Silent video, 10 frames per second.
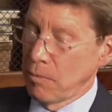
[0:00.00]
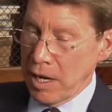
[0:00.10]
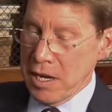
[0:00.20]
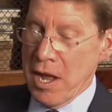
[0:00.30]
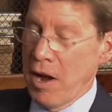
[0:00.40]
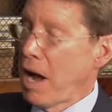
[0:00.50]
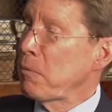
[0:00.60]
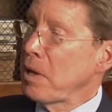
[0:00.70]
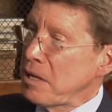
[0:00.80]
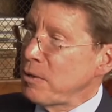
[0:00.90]
right. away from that?
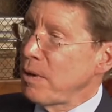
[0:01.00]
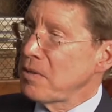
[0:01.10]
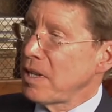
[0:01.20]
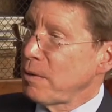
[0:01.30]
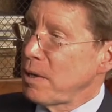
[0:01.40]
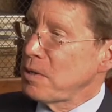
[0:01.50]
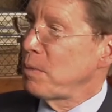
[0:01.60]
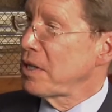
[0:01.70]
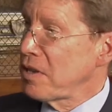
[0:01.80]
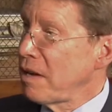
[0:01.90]
I'm glad you asked that question
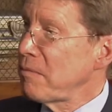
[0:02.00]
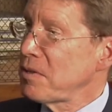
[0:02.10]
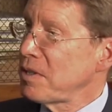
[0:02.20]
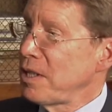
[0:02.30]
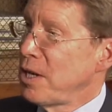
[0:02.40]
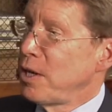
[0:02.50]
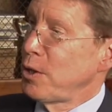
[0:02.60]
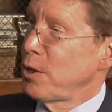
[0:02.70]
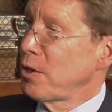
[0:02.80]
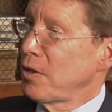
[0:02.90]
because obviously
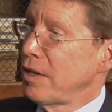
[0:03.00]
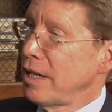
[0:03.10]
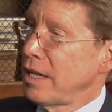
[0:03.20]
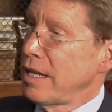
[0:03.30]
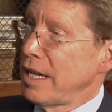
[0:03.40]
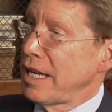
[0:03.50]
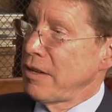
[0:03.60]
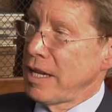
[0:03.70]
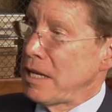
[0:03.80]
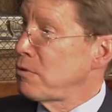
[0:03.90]
you're uh,
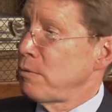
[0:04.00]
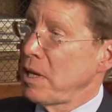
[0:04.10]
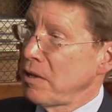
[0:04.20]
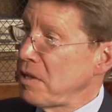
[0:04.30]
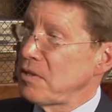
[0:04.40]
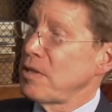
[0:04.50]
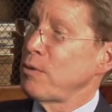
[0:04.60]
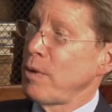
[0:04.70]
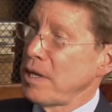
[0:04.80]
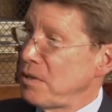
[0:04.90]
instrumentally
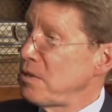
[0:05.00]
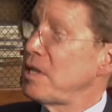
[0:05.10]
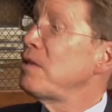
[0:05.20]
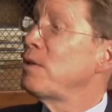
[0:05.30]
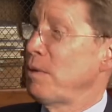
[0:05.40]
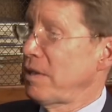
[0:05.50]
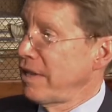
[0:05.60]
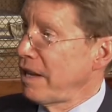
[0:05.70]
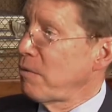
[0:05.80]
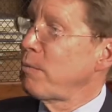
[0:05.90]
situated to see to it
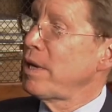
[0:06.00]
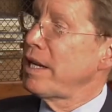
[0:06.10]
that we